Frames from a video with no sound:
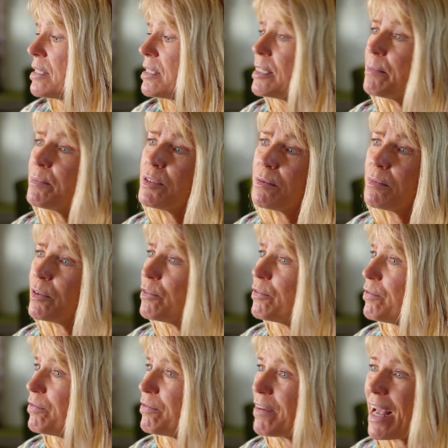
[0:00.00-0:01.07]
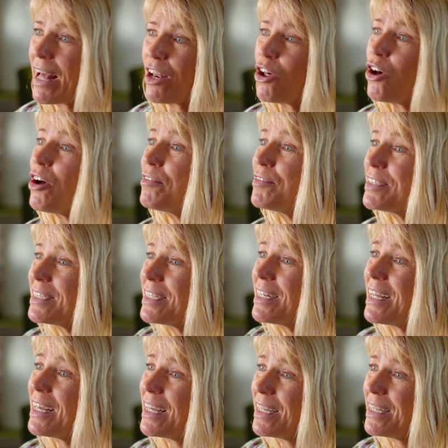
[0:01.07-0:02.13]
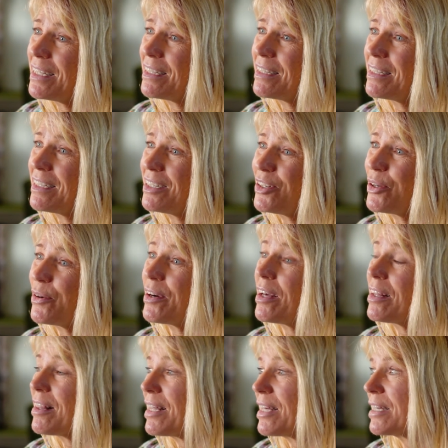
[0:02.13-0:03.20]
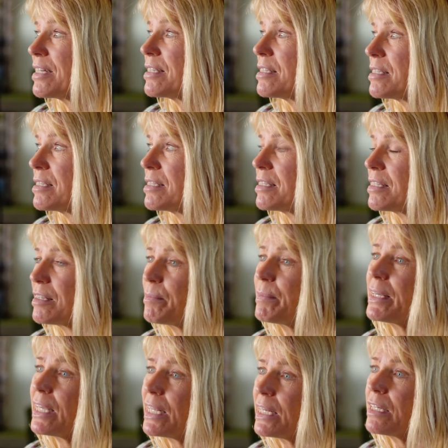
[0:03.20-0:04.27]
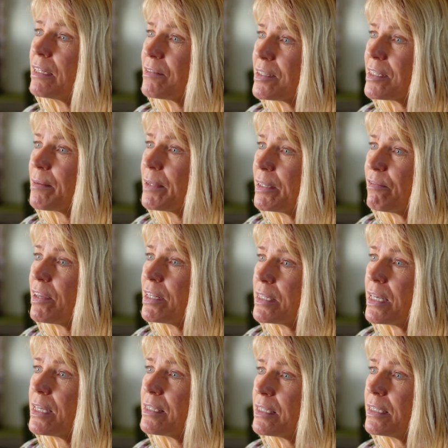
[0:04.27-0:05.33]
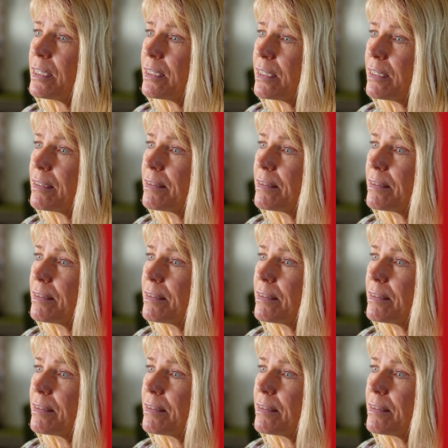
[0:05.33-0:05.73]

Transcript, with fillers: symptom of our lives today, you know, and I think it's the beginning of something fantastic.